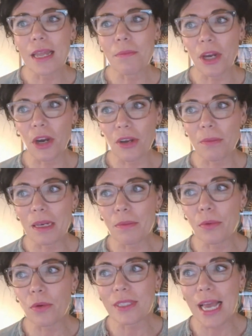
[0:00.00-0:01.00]
and
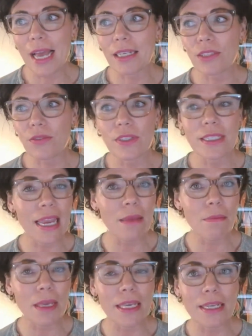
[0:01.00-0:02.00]
perimenopause hacks for
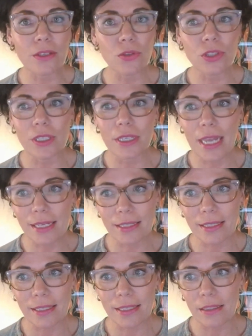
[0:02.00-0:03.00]
taming estrogen
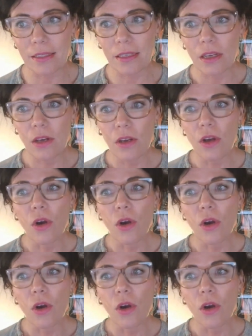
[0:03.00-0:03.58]
excess.